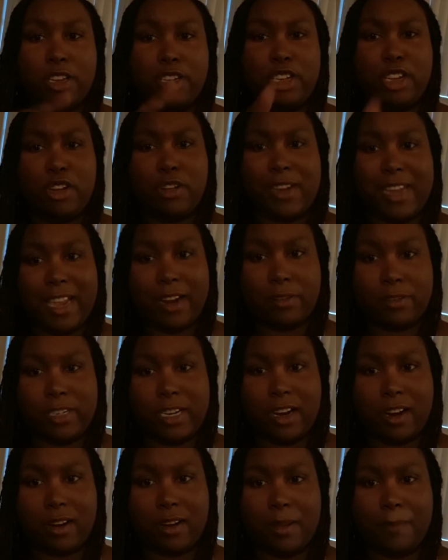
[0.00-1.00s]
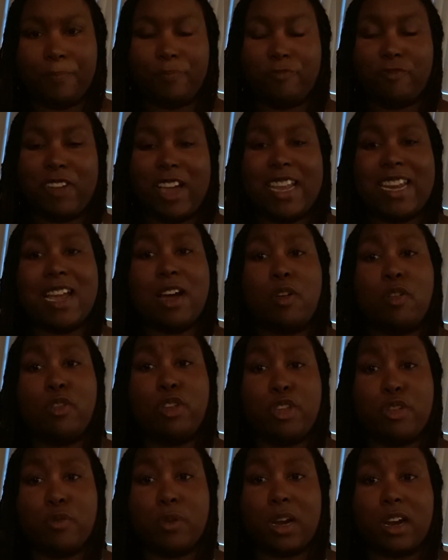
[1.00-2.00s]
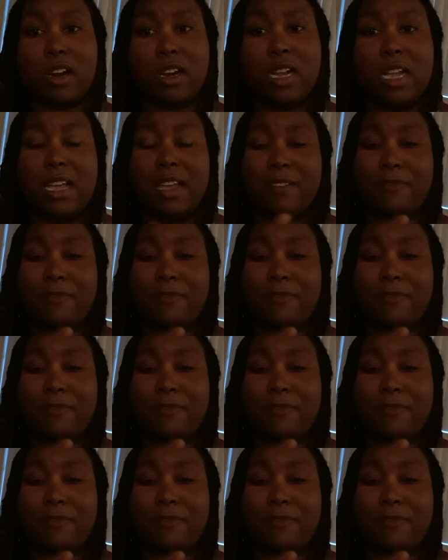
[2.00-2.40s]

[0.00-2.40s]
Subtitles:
Do your natal chart. Find out who you are.